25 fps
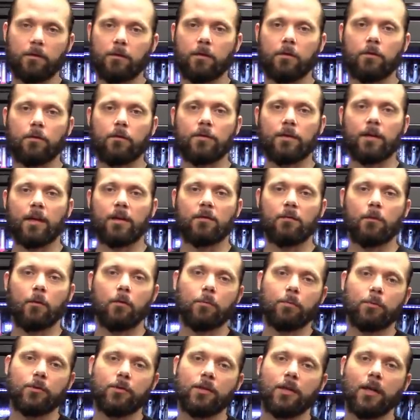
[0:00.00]
You could use that
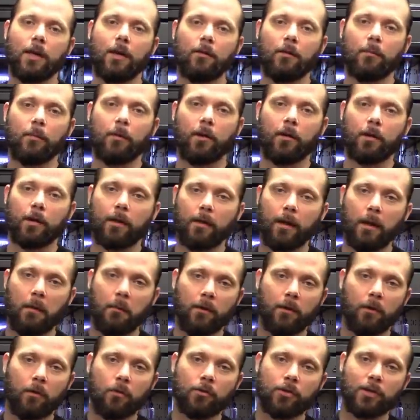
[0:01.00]
smoke machine out in the parking lot
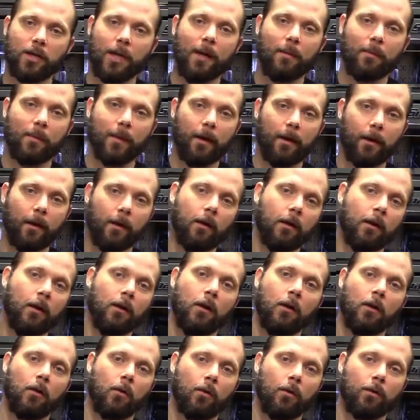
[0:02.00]
with no shop air
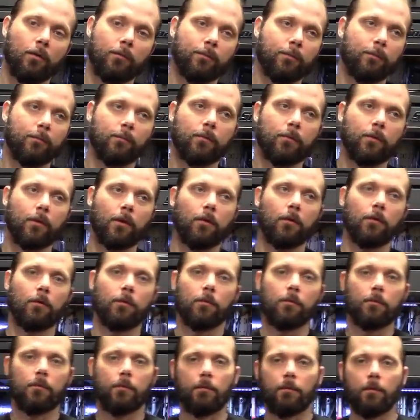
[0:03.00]
or, you know,
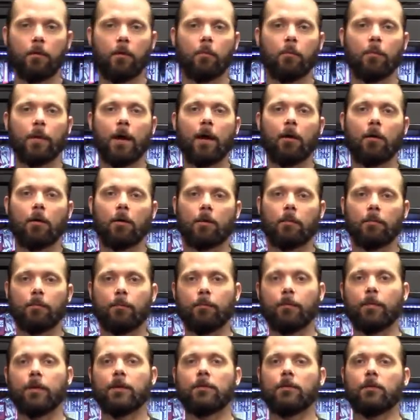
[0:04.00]
no power,
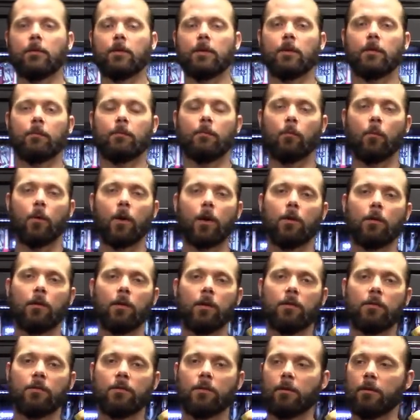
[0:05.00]
basically
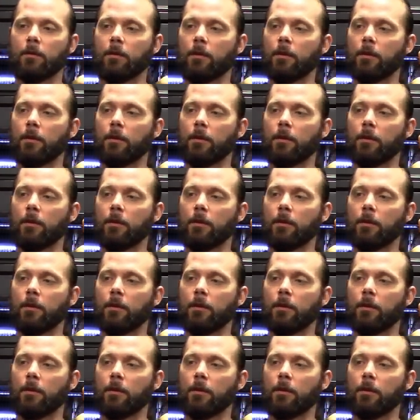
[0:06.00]
wireless.